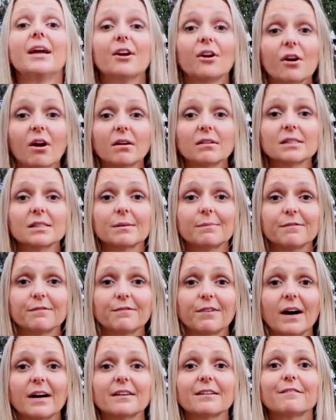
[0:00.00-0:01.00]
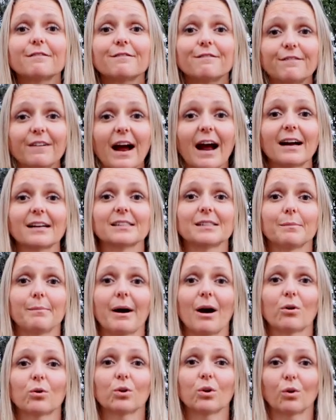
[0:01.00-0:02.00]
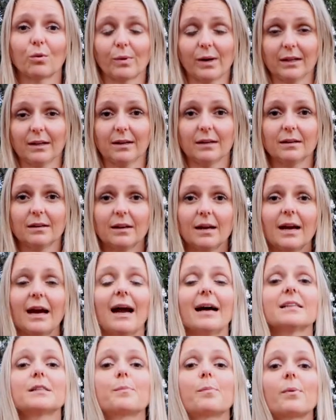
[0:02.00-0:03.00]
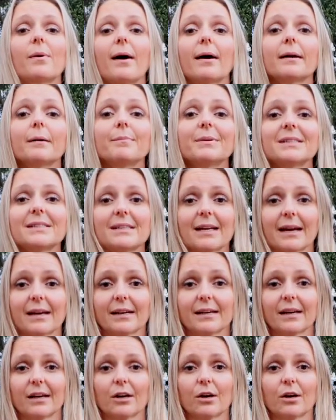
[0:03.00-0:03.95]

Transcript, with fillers: Here are some fun facts about chlorella. As brought up a second